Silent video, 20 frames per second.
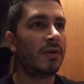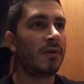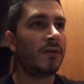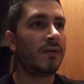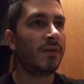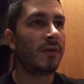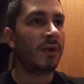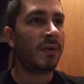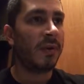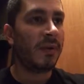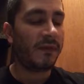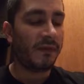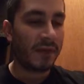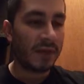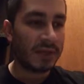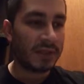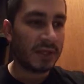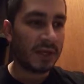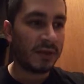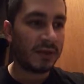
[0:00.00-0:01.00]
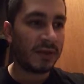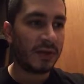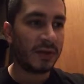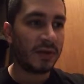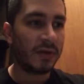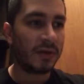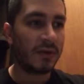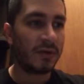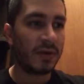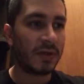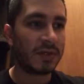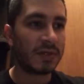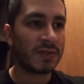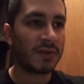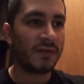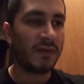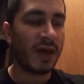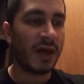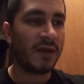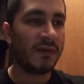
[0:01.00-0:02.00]
for all my friends out there who are
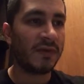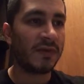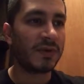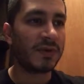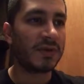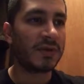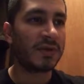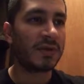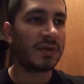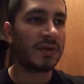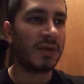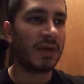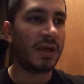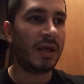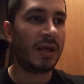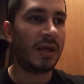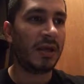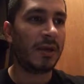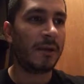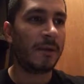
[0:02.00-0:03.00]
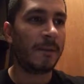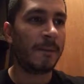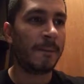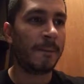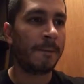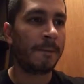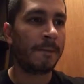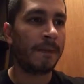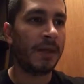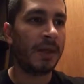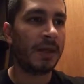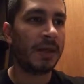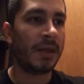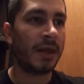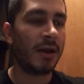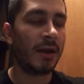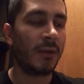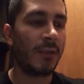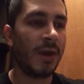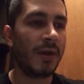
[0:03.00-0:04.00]
survivors and
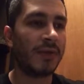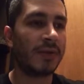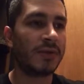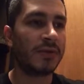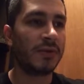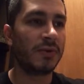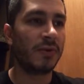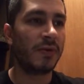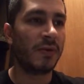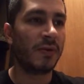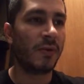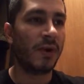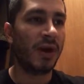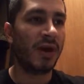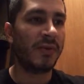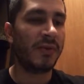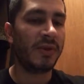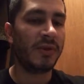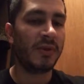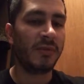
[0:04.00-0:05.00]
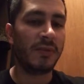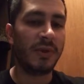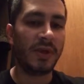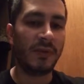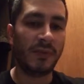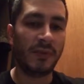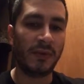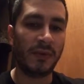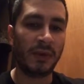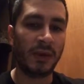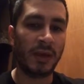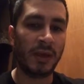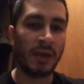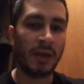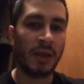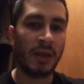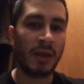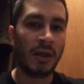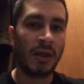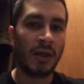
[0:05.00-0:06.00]
care about the truth and want to be good people,
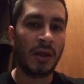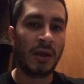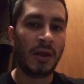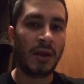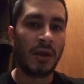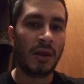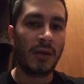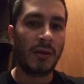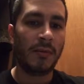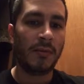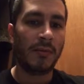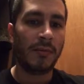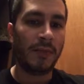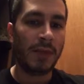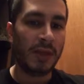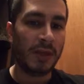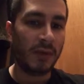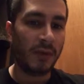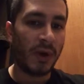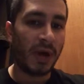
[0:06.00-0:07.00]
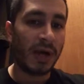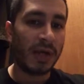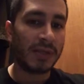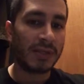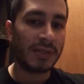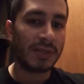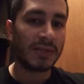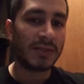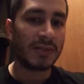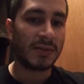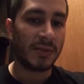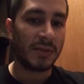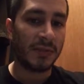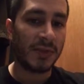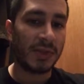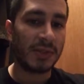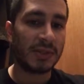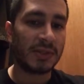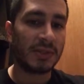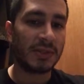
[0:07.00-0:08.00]
be wise as
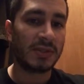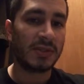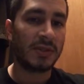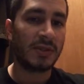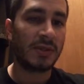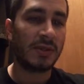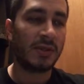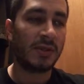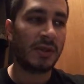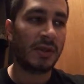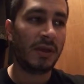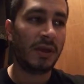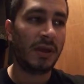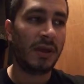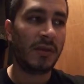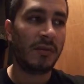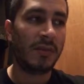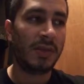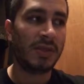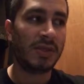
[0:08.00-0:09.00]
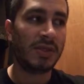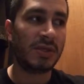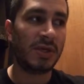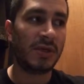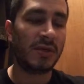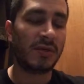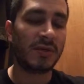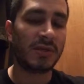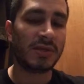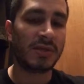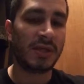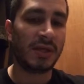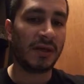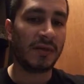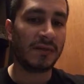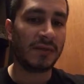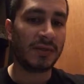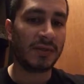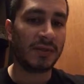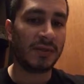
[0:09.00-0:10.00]
serpents and be gentle as
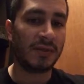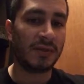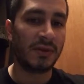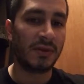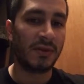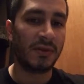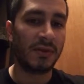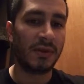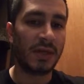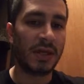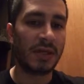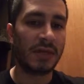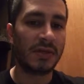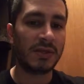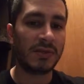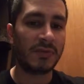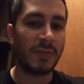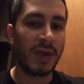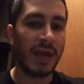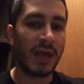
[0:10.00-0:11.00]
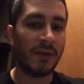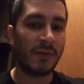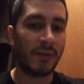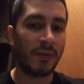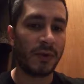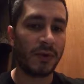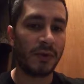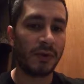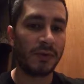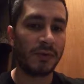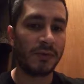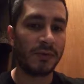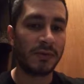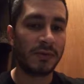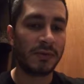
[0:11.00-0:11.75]
doves. Don't let this bad world